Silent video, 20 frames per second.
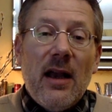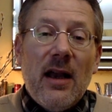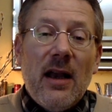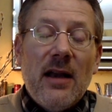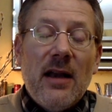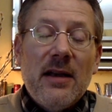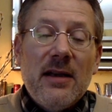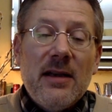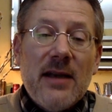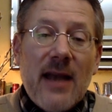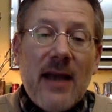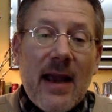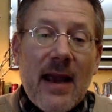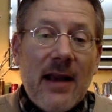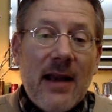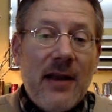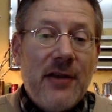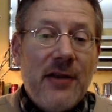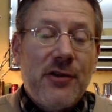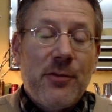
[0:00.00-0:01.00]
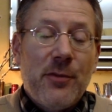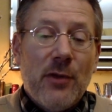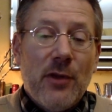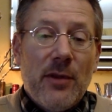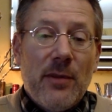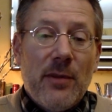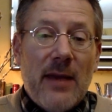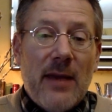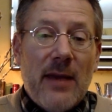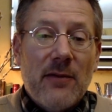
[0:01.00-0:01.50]
A negligible
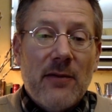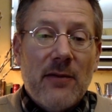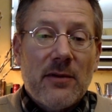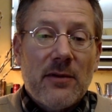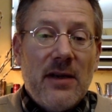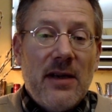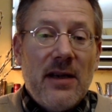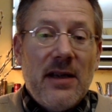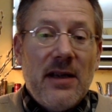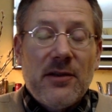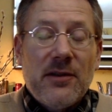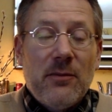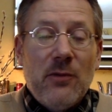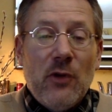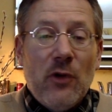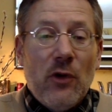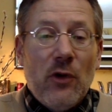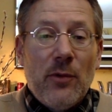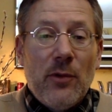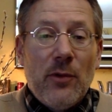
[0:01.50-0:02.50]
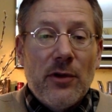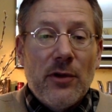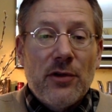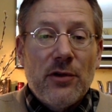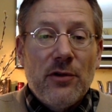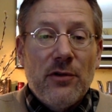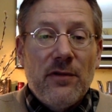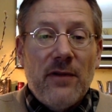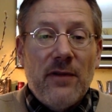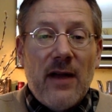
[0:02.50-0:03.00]
amount is
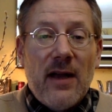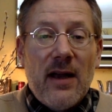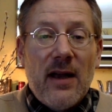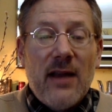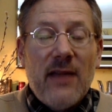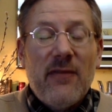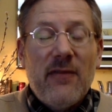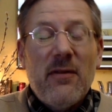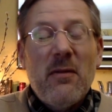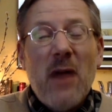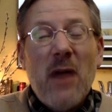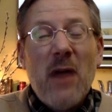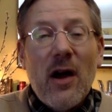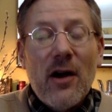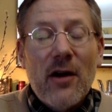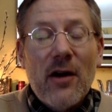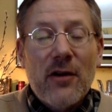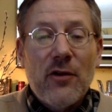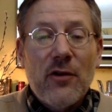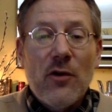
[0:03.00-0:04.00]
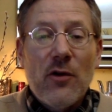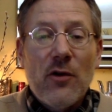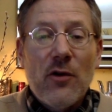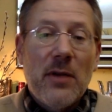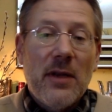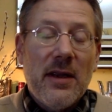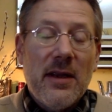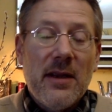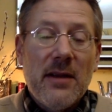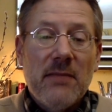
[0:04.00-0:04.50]
0.25,
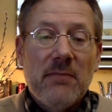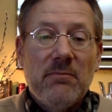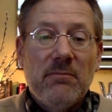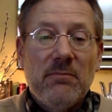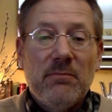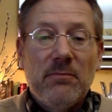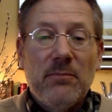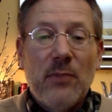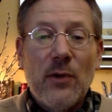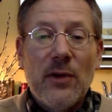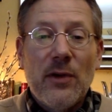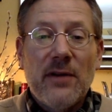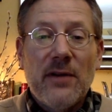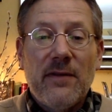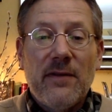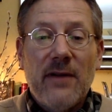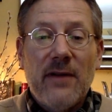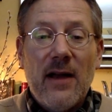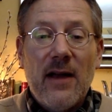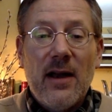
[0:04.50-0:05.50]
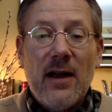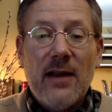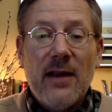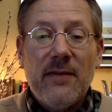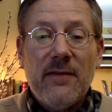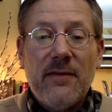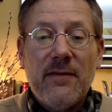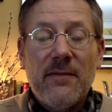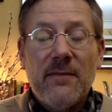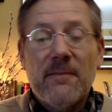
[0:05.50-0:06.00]
arguably
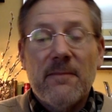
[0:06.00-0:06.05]
0.5.